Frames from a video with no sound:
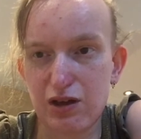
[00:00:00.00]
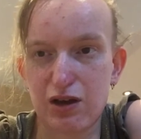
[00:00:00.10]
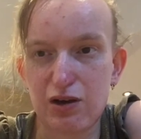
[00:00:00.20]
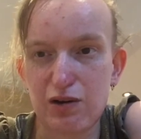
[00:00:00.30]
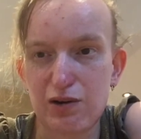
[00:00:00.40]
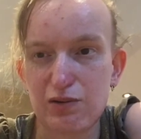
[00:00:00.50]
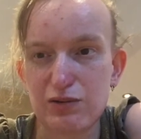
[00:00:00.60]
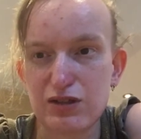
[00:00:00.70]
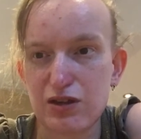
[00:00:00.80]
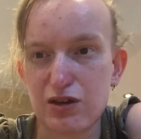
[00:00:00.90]
Or
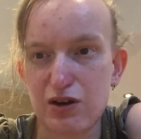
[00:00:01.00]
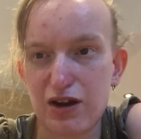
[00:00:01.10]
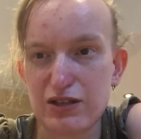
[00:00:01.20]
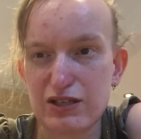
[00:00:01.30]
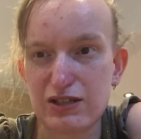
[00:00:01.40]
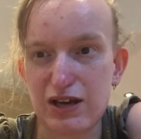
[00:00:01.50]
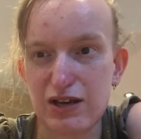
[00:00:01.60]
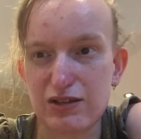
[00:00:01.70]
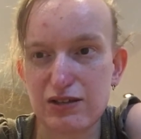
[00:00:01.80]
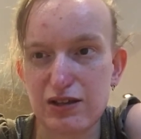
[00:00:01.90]
was it the United
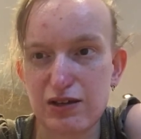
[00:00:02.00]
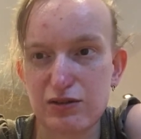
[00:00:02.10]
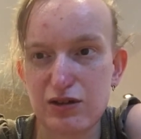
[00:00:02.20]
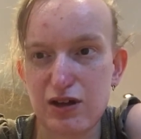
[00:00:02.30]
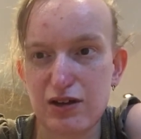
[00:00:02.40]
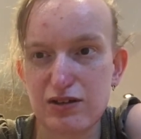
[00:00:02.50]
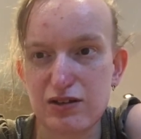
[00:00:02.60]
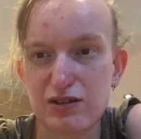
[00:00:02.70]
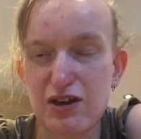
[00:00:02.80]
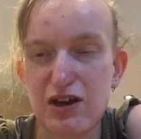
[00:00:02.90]
States? I think it was the United
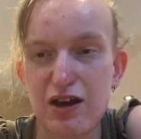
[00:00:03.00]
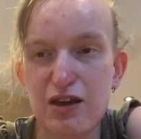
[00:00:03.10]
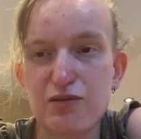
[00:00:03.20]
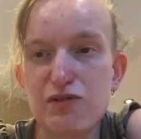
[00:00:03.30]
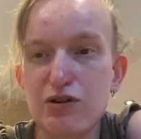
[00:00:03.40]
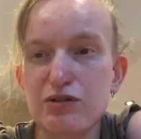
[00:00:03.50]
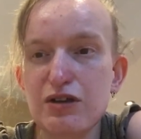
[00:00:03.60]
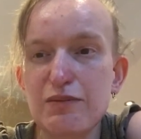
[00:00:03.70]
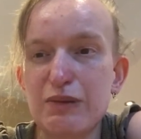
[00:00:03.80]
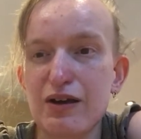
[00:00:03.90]
States. And he wrote
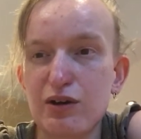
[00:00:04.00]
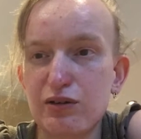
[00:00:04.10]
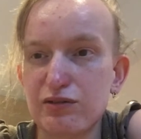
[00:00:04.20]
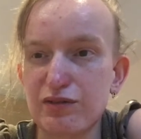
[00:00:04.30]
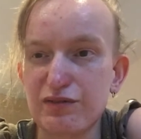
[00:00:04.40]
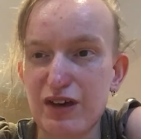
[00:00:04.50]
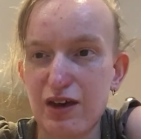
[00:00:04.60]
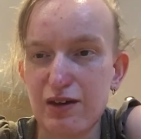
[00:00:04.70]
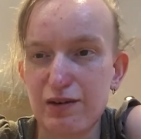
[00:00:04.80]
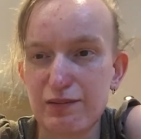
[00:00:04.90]
a
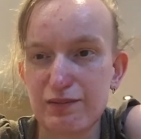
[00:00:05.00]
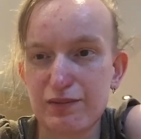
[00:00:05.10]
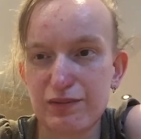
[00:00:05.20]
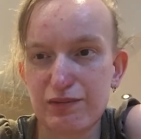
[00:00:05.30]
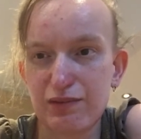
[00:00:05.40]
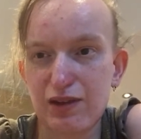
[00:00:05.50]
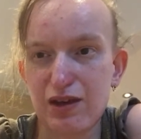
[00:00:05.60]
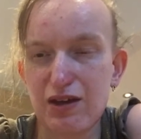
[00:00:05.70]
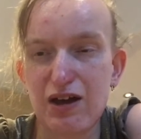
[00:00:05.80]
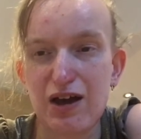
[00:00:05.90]
biography.
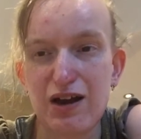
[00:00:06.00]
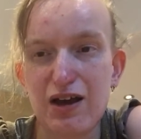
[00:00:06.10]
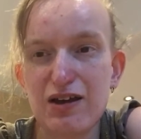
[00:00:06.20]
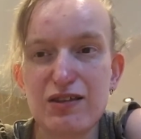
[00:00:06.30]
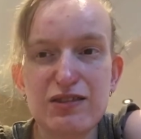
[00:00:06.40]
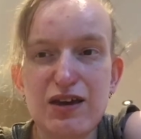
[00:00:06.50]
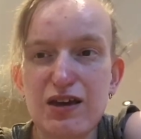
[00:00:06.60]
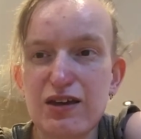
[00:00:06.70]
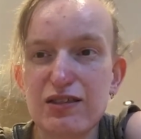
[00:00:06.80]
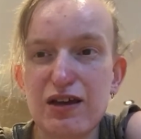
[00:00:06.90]
And I
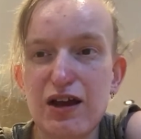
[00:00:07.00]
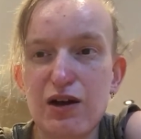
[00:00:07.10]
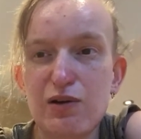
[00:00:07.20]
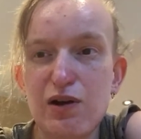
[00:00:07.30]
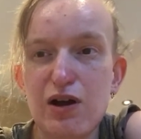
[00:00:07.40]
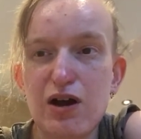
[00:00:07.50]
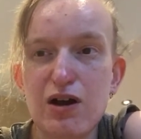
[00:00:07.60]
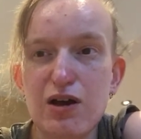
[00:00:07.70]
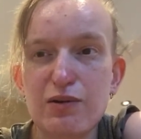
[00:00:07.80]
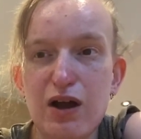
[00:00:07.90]
think that
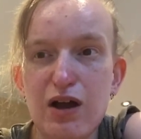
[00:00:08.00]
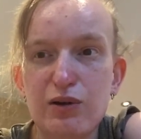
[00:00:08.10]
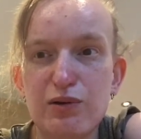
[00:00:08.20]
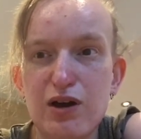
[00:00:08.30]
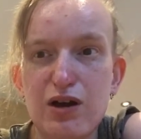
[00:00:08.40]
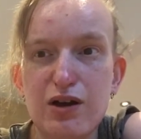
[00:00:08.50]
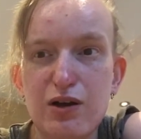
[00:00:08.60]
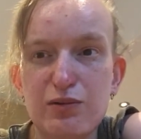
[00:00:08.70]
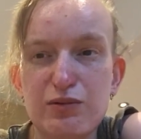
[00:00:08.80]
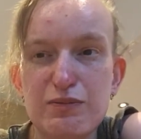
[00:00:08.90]
Orlando
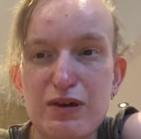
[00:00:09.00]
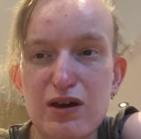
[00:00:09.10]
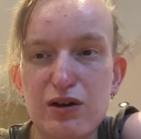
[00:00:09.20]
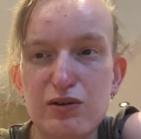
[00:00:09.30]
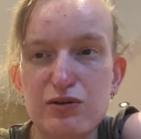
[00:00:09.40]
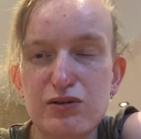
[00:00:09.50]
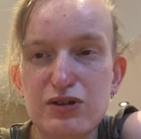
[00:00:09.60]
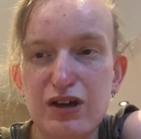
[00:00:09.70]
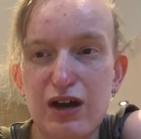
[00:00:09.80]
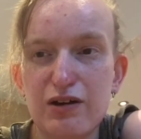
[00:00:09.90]
Equiano would be a
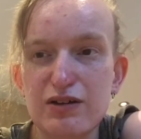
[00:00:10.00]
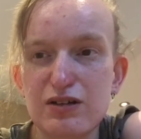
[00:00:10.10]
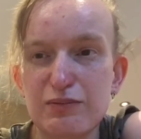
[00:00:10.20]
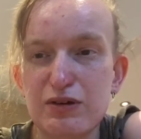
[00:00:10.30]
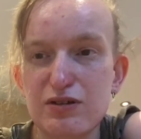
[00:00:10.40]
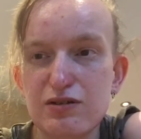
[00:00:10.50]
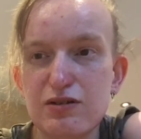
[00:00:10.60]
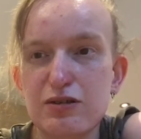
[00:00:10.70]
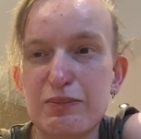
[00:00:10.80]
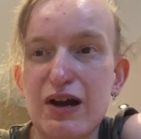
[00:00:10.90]
good character because
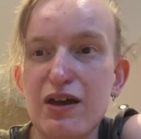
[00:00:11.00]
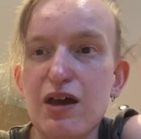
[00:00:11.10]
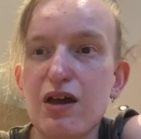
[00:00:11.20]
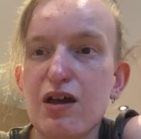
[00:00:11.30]
despite